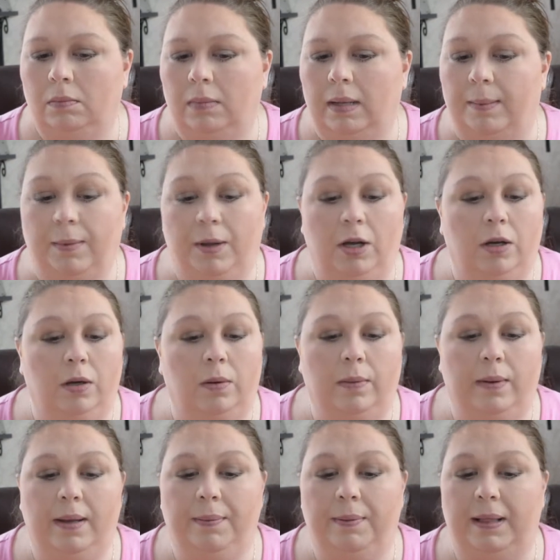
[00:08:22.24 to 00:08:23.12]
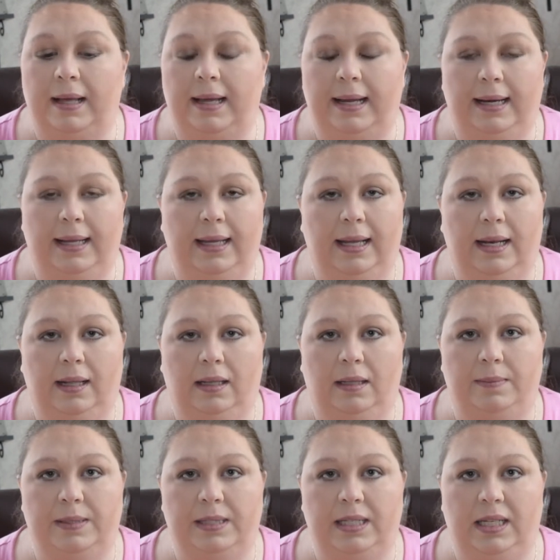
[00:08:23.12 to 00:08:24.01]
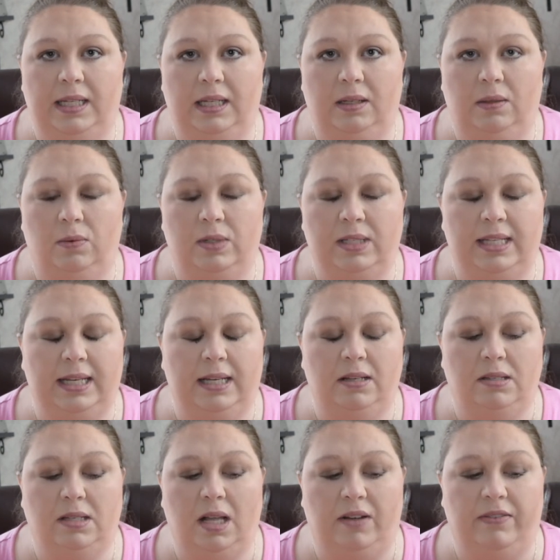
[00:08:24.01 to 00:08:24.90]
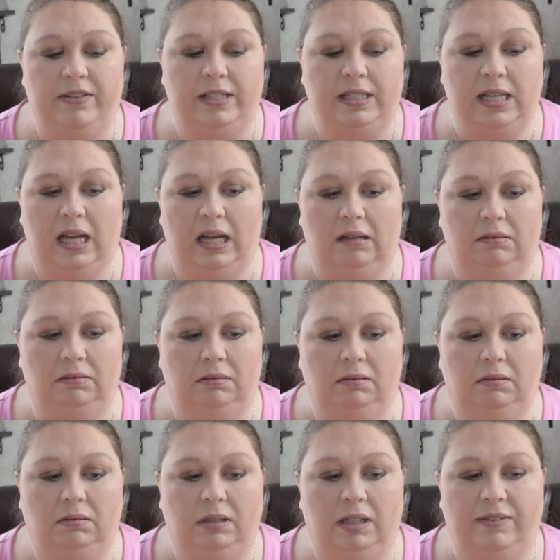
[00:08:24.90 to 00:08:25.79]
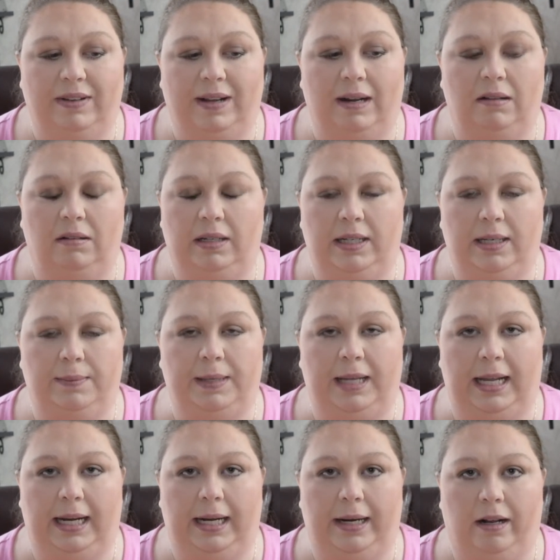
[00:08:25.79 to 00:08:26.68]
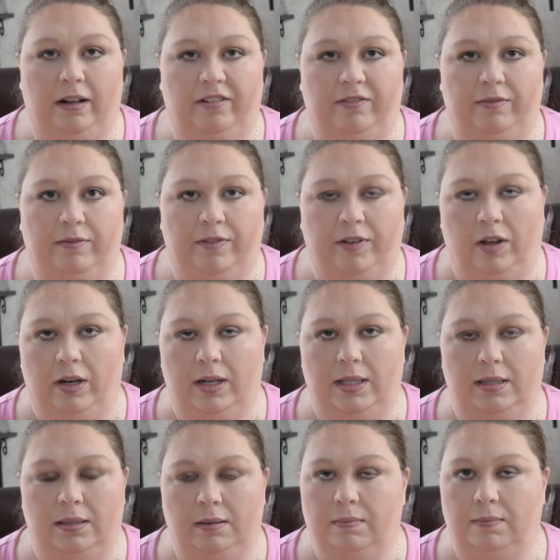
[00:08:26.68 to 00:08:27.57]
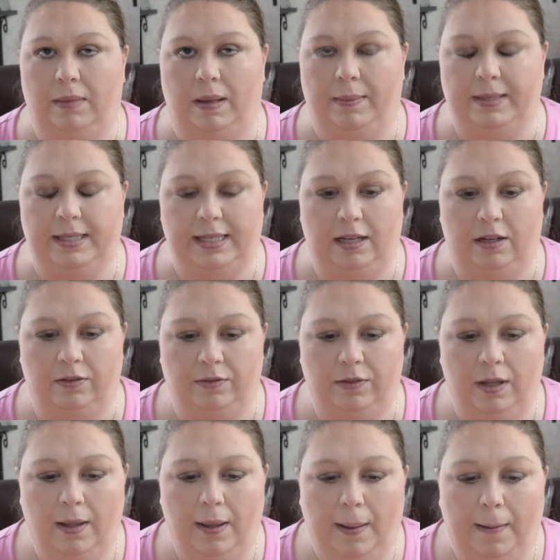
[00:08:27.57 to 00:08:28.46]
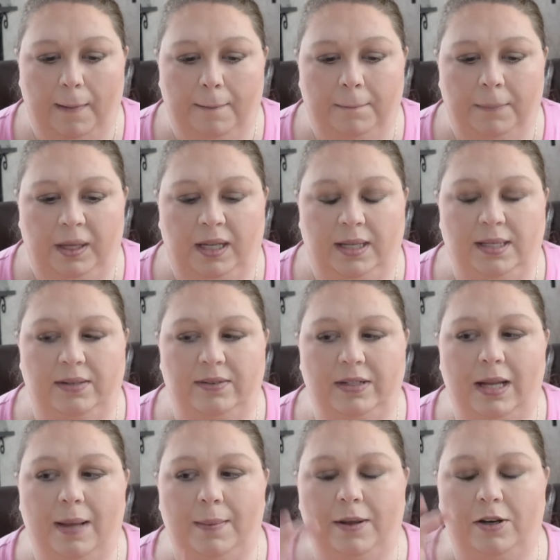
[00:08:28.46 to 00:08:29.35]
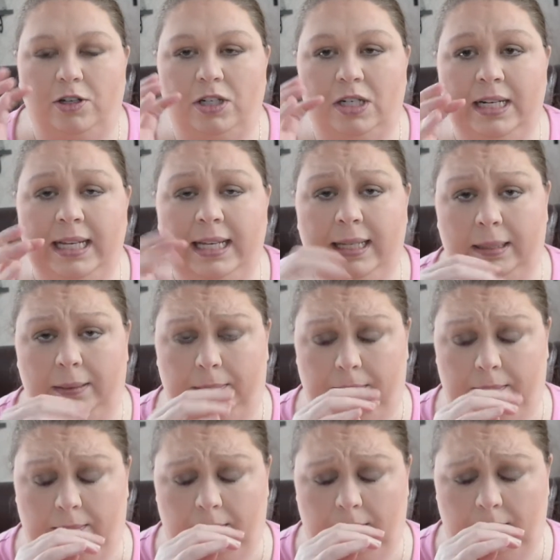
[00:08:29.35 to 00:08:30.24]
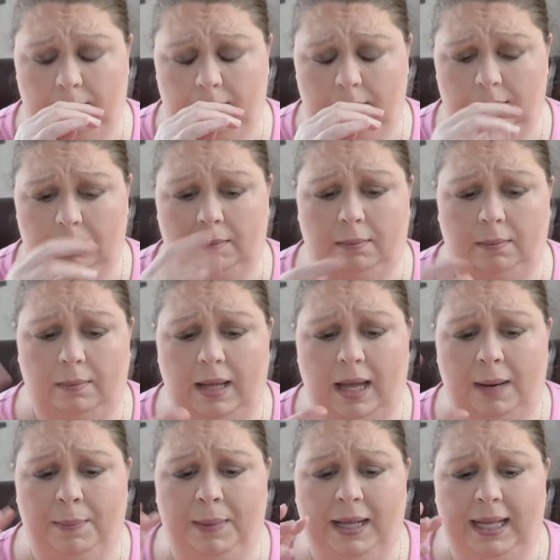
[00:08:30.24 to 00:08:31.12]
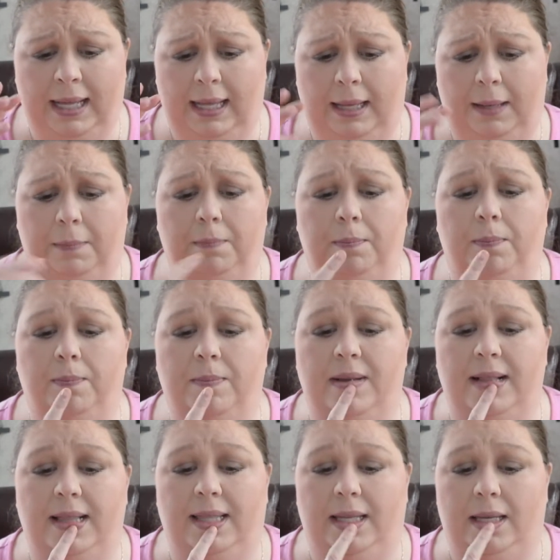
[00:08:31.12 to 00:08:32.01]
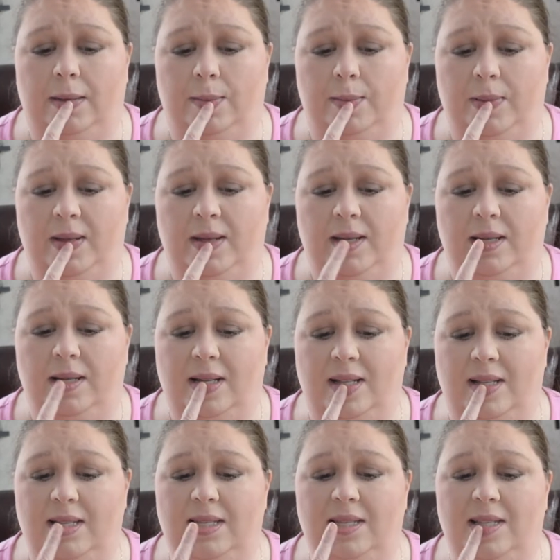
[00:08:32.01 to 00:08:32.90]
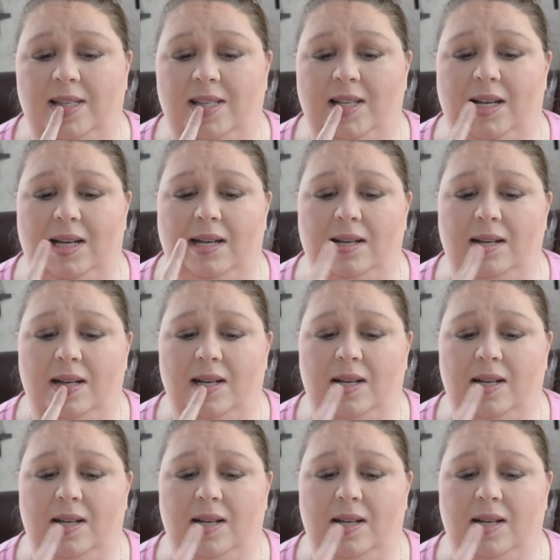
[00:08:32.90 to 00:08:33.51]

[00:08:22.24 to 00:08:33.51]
I'm not going to reapply any kind of lipstick. Once it goes off, it's gone. If I don't end up taking it off on it by myself. Because every time I drink out of my cup, my lip gets stuck.